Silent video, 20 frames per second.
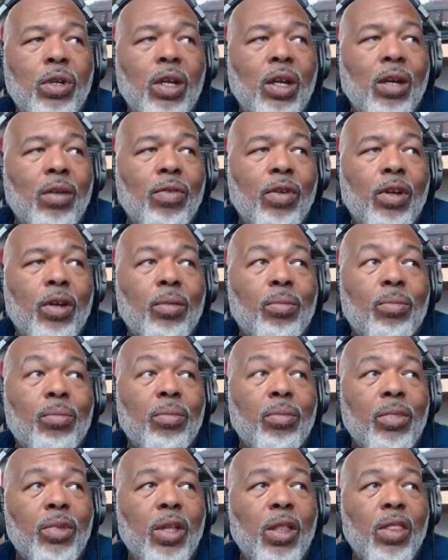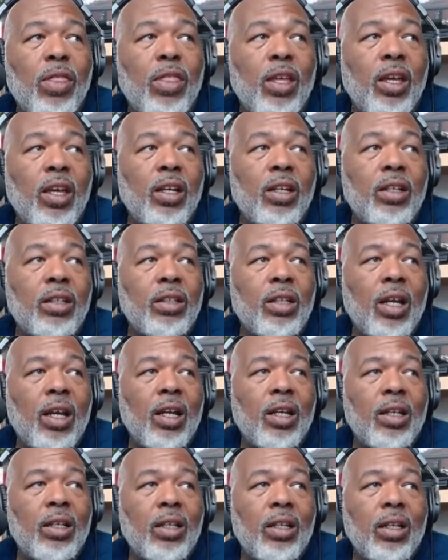give him the things
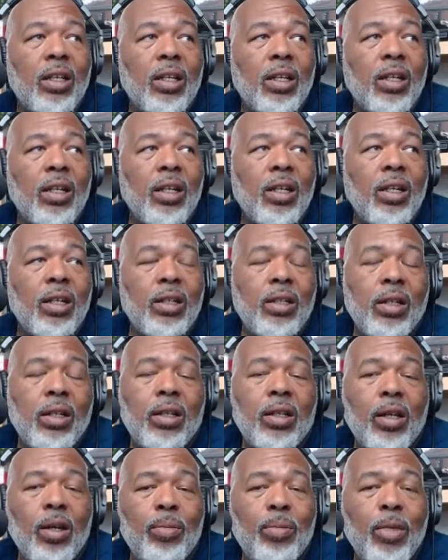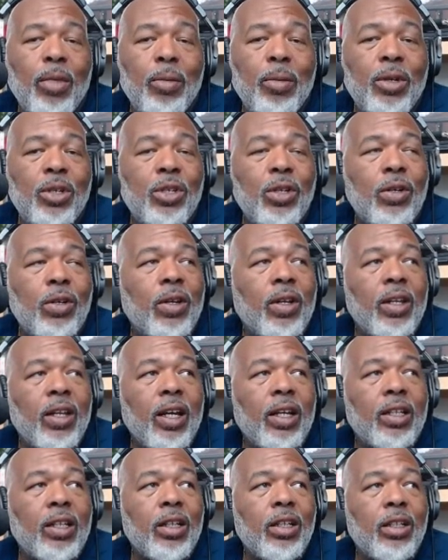that the club maybe should have
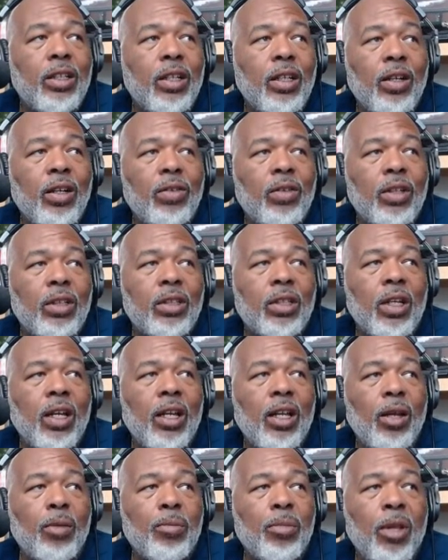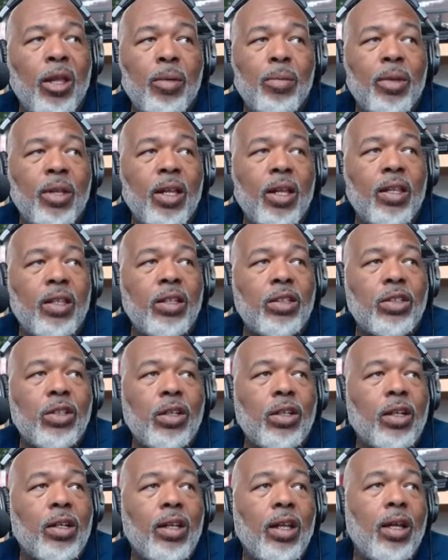collected. I blame a lot of this
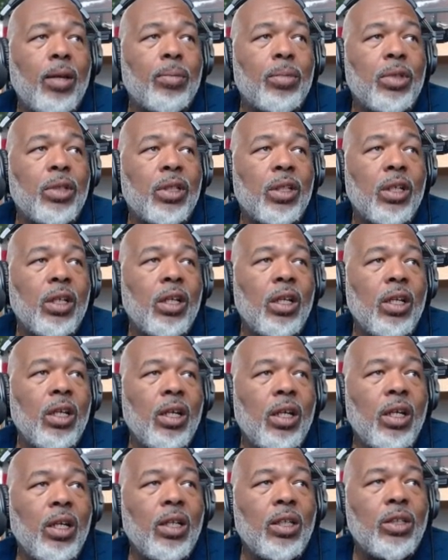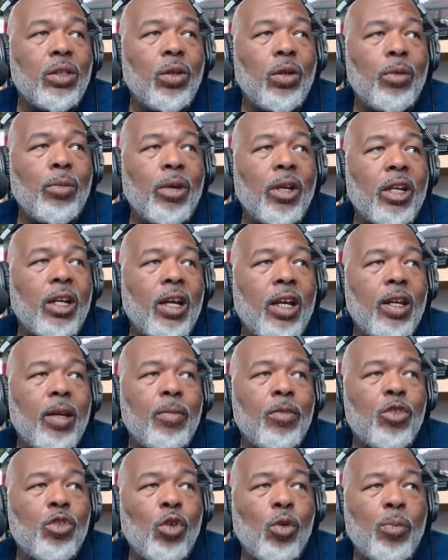on the clubs. So he met a guy
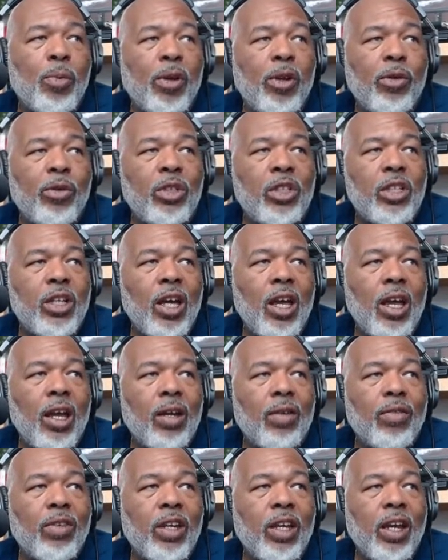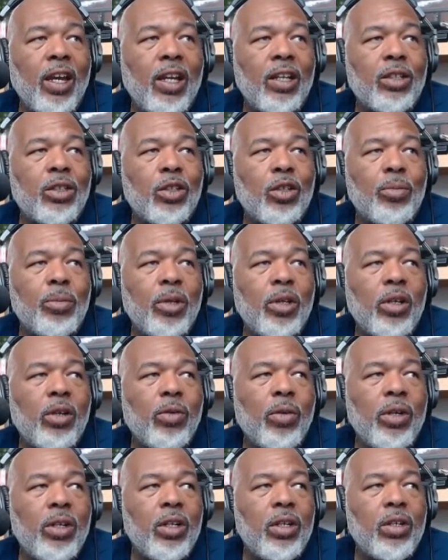named Droopy who was dying of cancer but
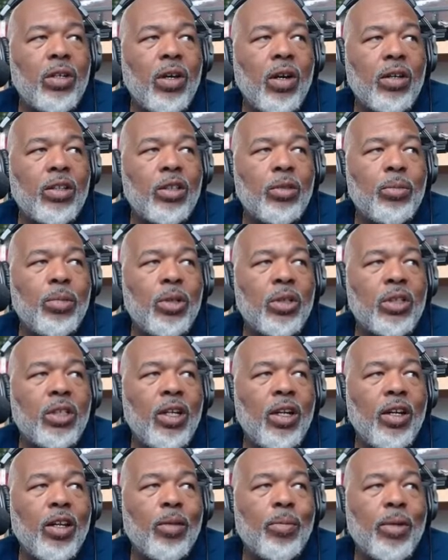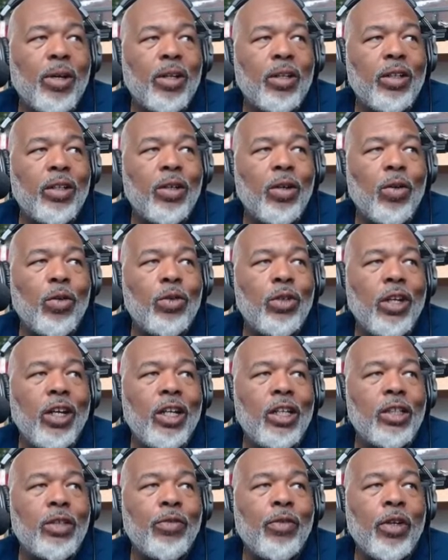agreed to talk to Bushnell about the old
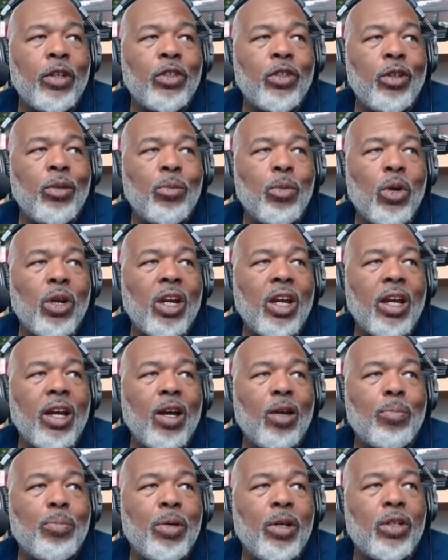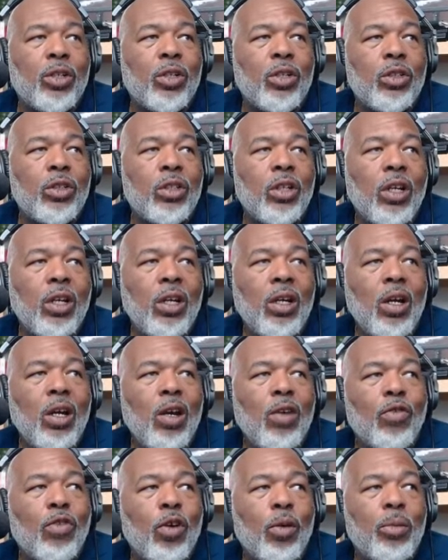days, eventually bringing out pictures
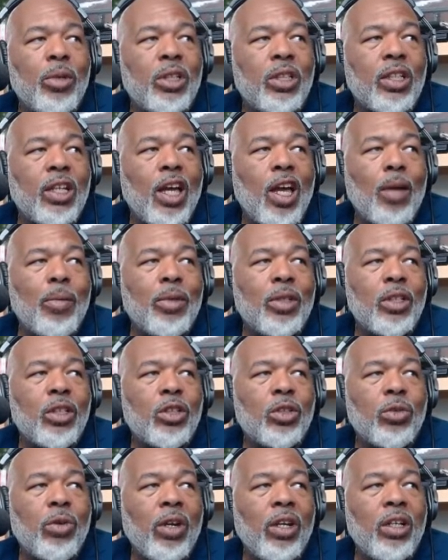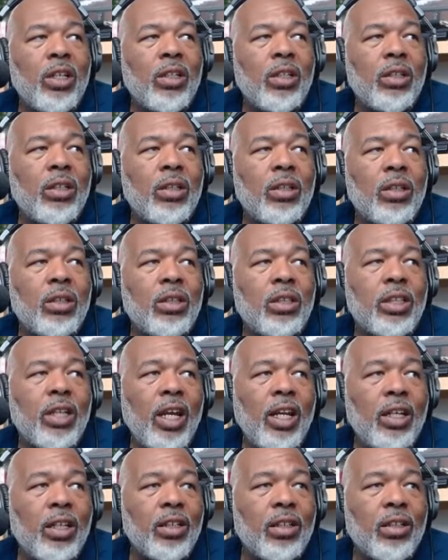from his time as a straight
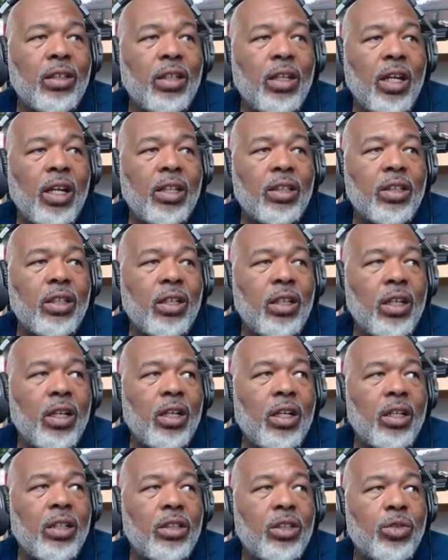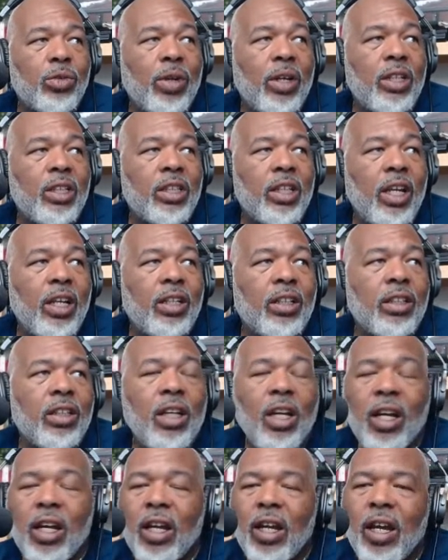Satan,
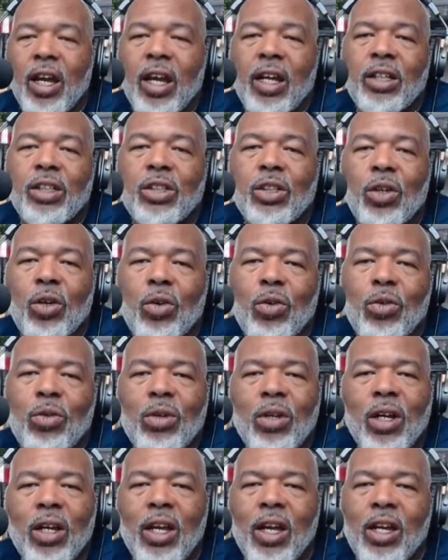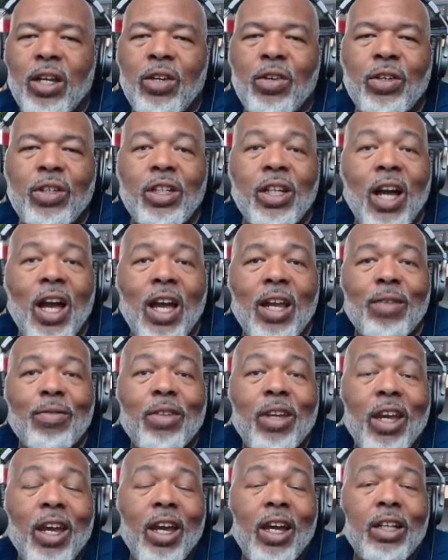And so you're dying of
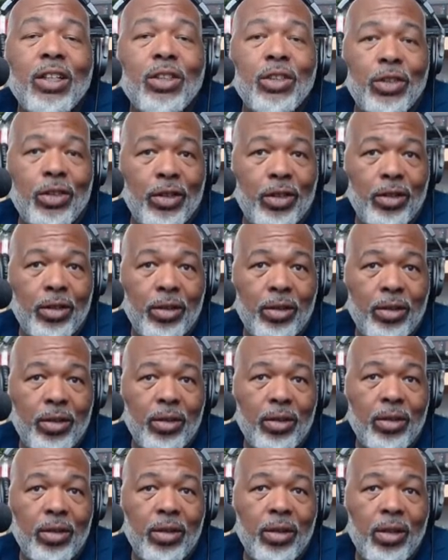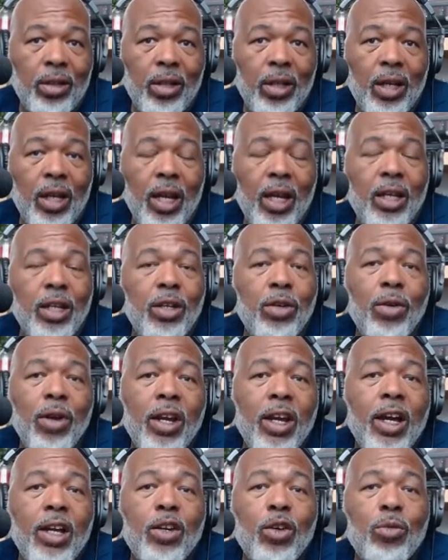cancer and you
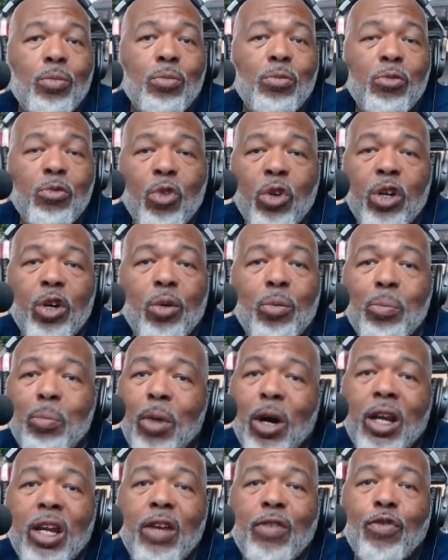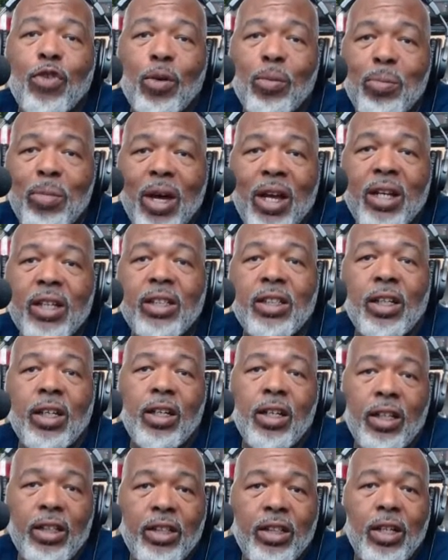ain't got no real money for medicine
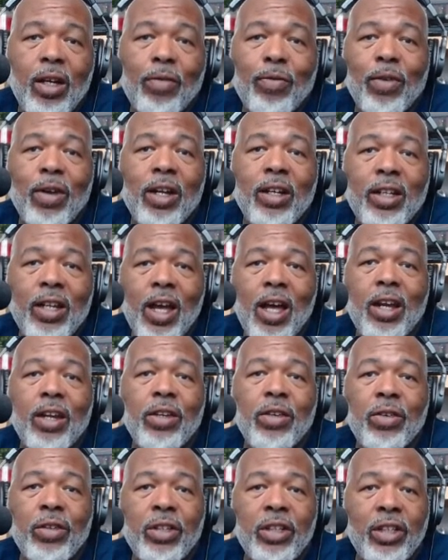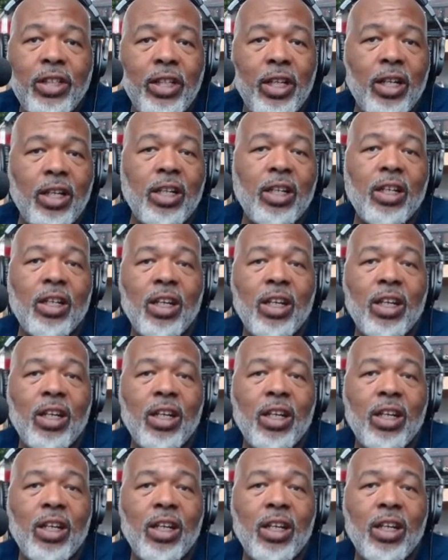and stuff like that and you're sick